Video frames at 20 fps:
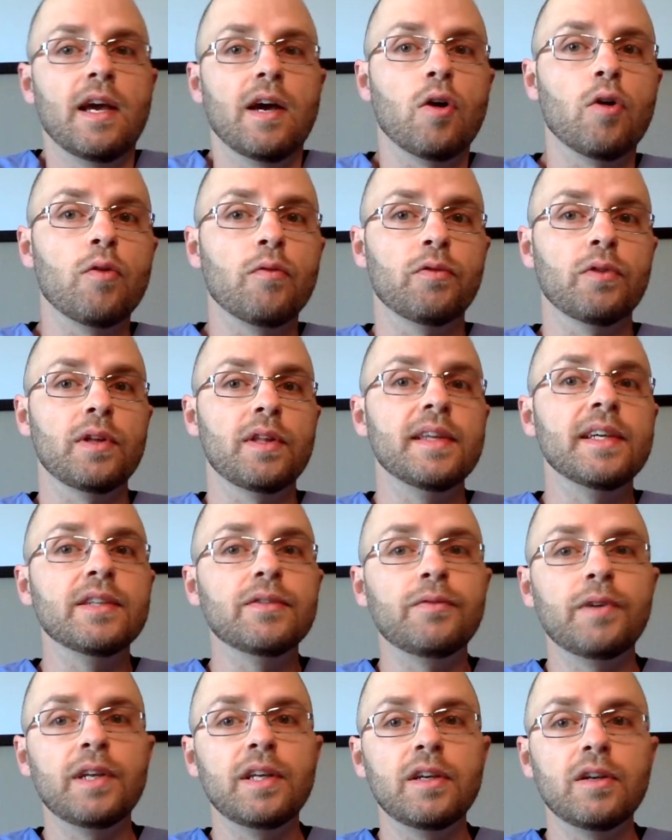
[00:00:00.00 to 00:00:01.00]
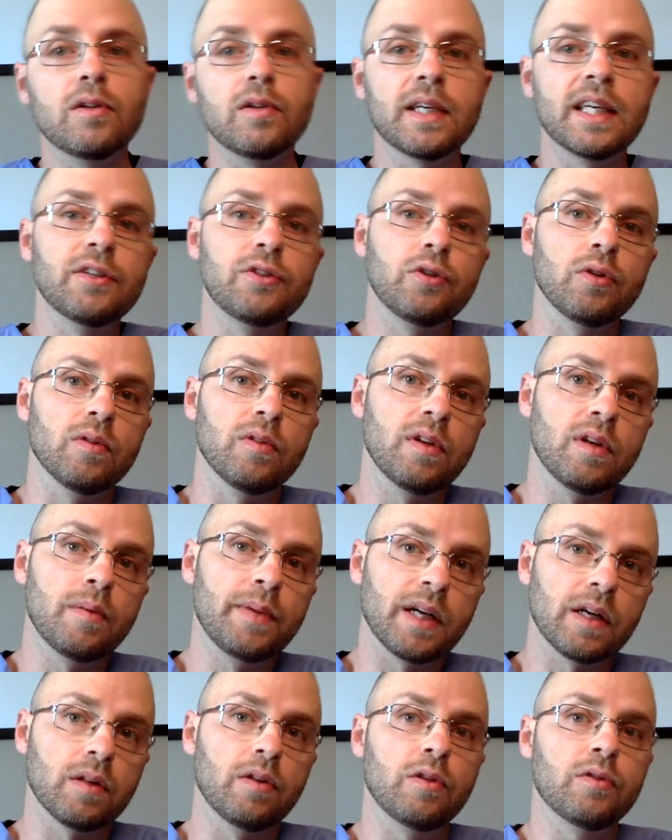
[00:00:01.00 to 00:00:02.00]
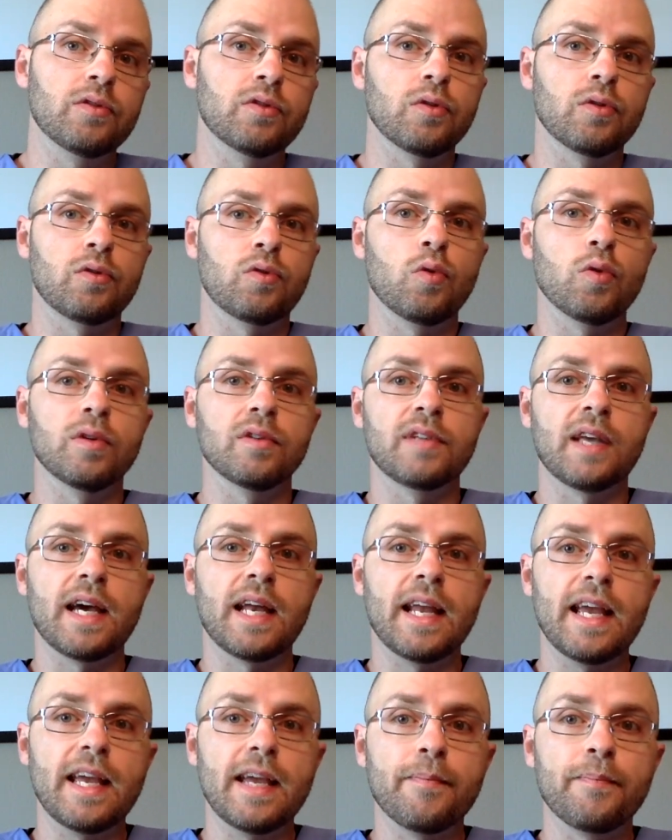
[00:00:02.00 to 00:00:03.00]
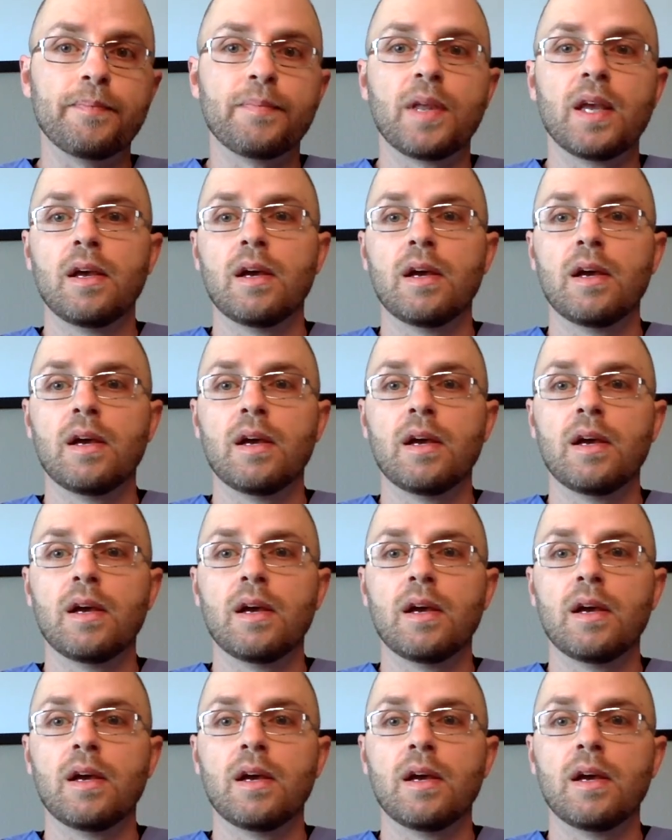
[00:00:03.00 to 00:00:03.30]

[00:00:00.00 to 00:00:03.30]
Hopefully this video gets you a little bit closer towards that aim.